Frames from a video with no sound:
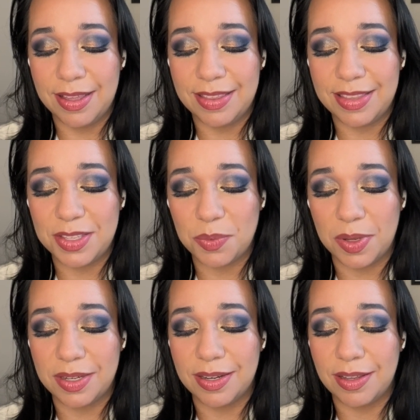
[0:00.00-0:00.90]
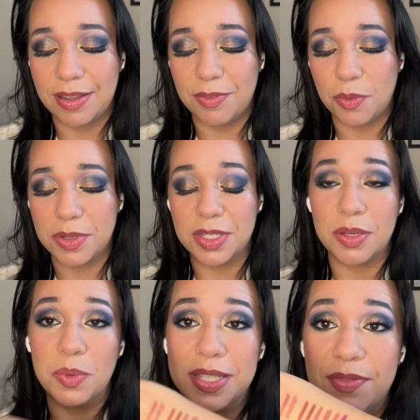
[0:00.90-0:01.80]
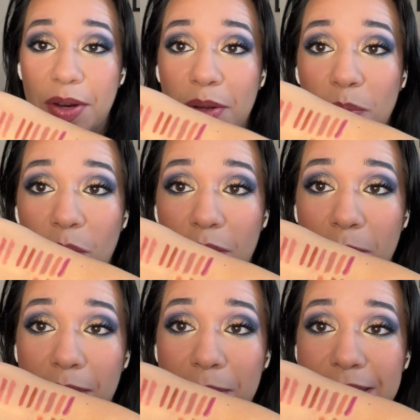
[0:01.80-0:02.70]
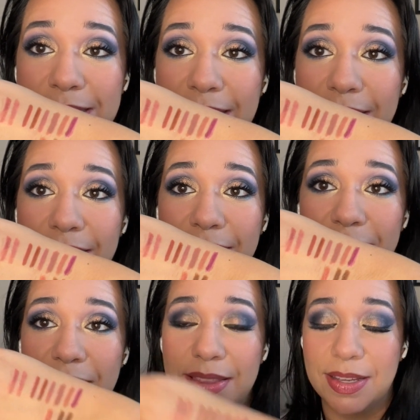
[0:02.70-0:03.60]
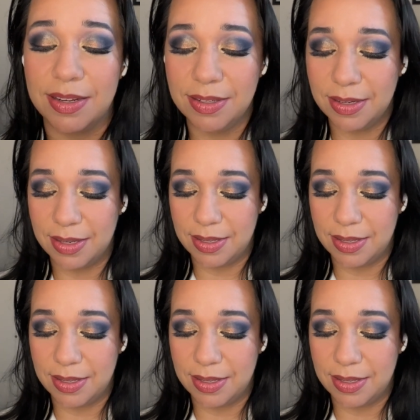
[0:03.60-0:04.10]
This one, unfortunately, reads very warm on my skin right there.